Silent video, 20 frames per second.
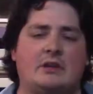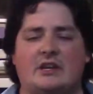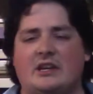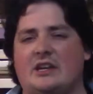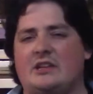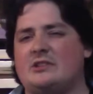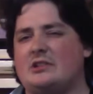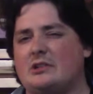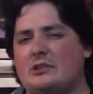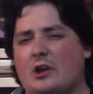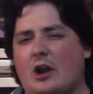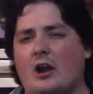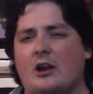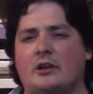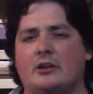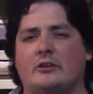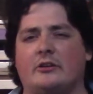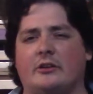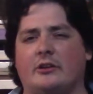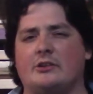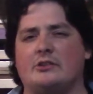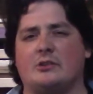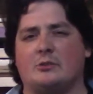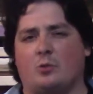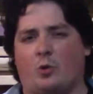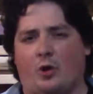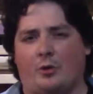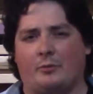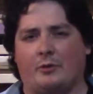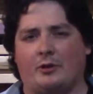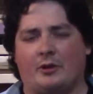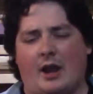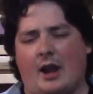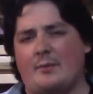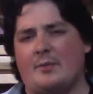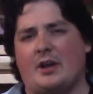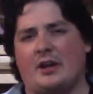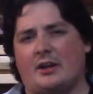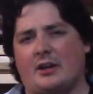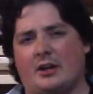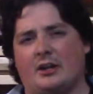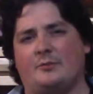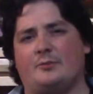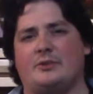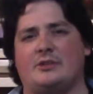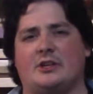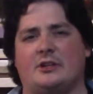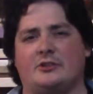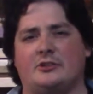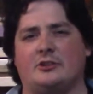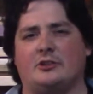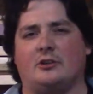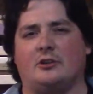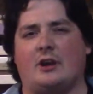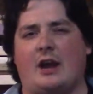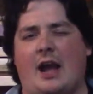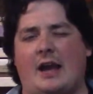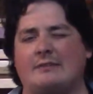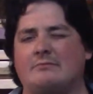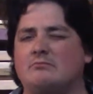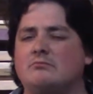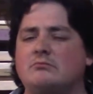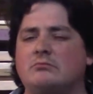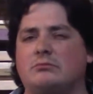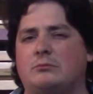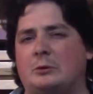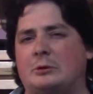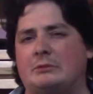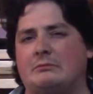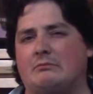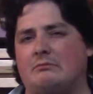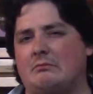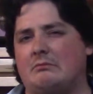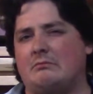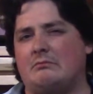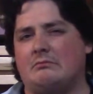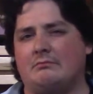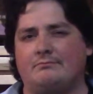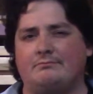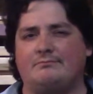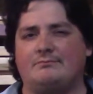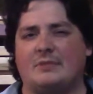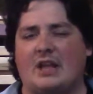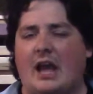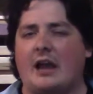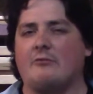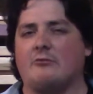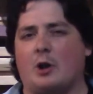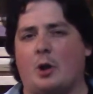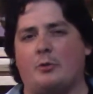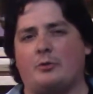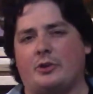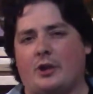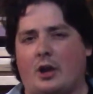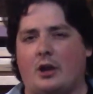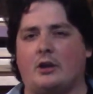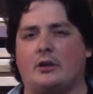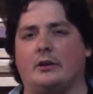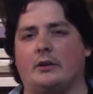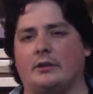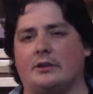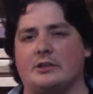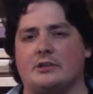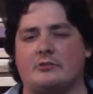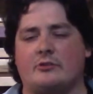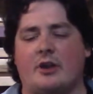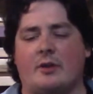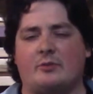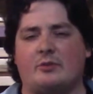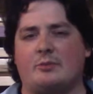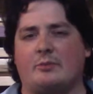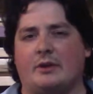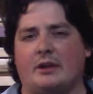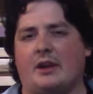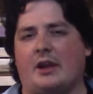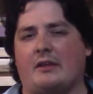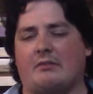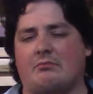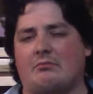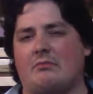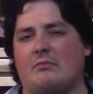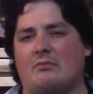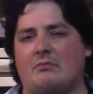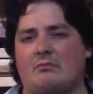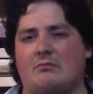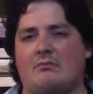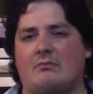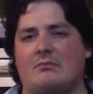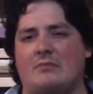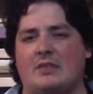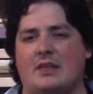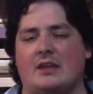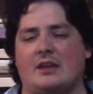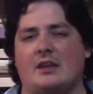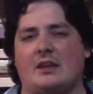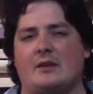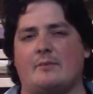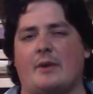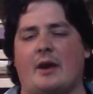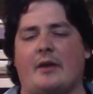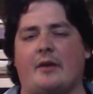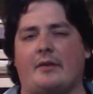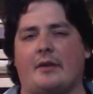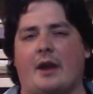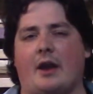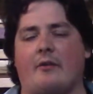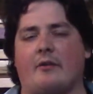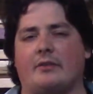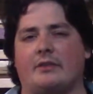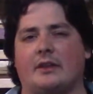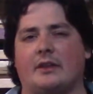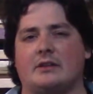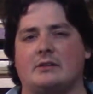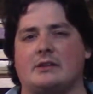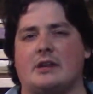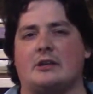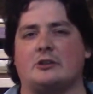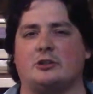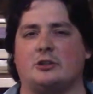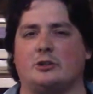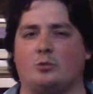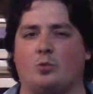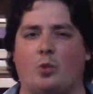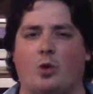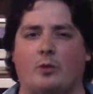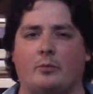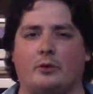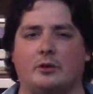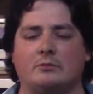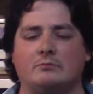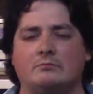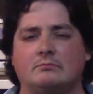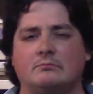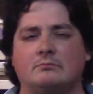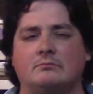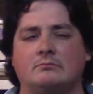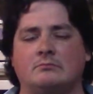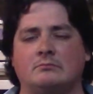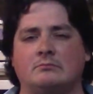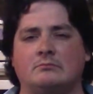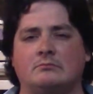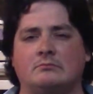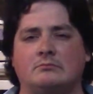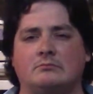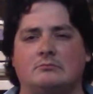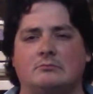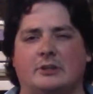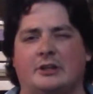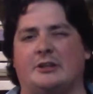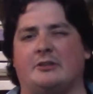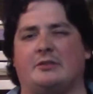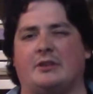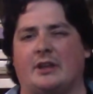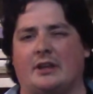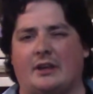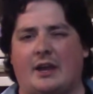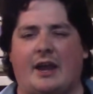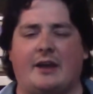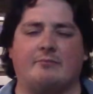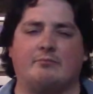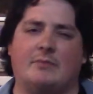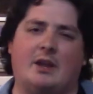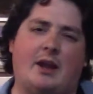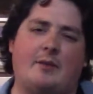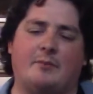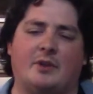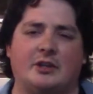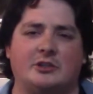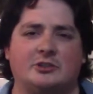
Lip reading: Is it darker or is it warmer? I'm not 100% sure. I wrote darker in the script, but thinking about it now, I think it's actually warmer. What do you think? I'm not